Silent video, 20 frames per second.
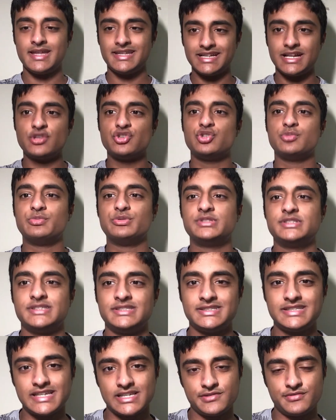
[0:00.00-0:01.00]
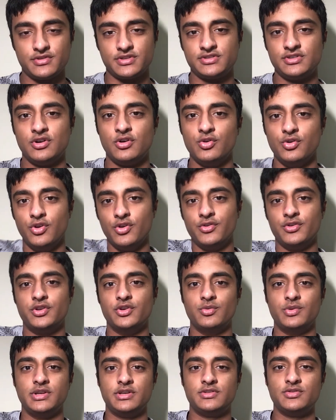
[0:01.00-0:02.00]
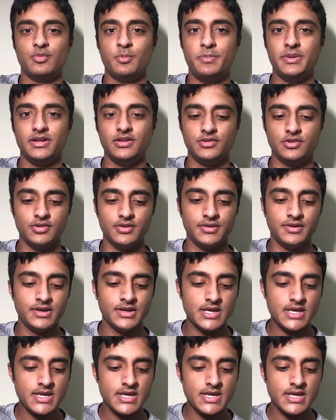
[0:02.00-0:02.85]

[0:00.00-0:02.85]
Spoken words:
tangible success for us to hold on to and sort of build on